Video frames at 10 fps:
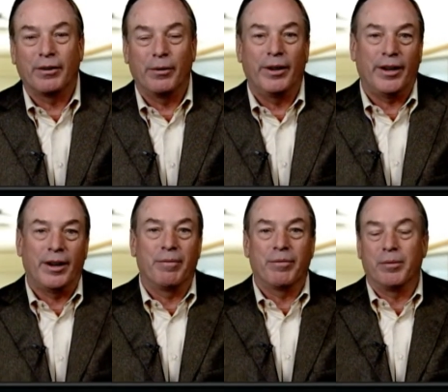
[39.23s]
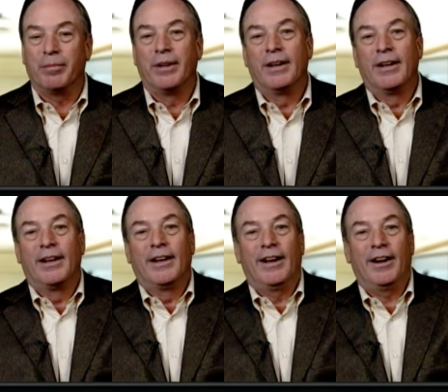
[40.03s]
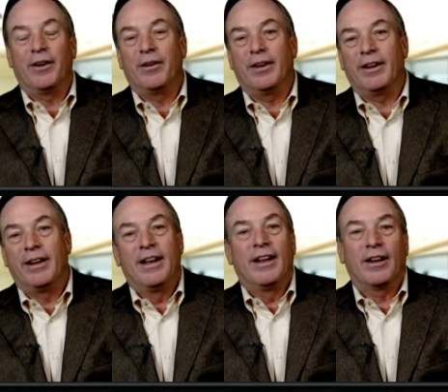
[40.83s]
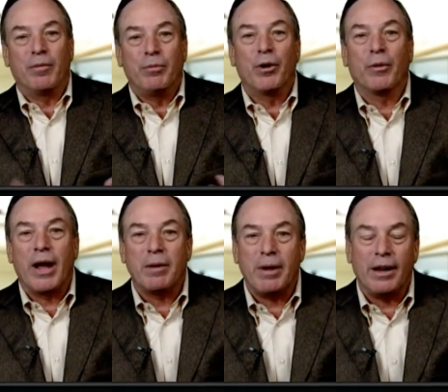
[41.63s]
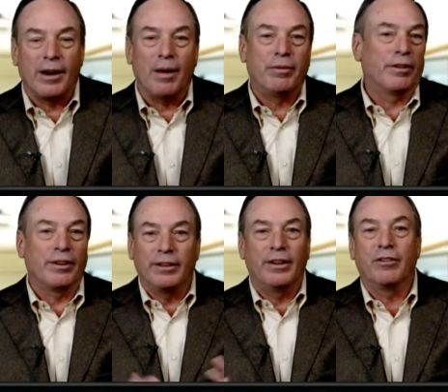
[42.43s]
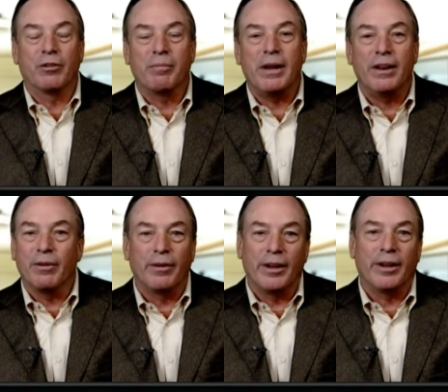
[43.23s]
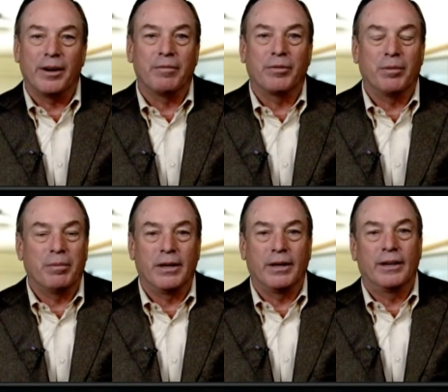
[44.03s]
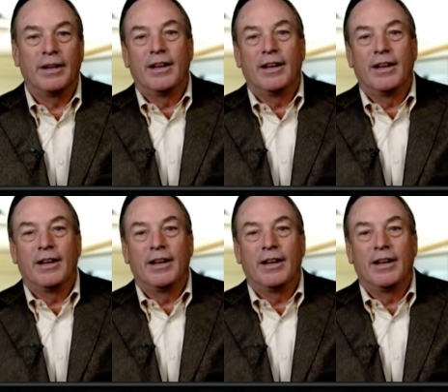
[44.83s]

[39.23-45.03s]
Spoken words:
And whether they come from, the computer animated objects like digital media, or whether they come from,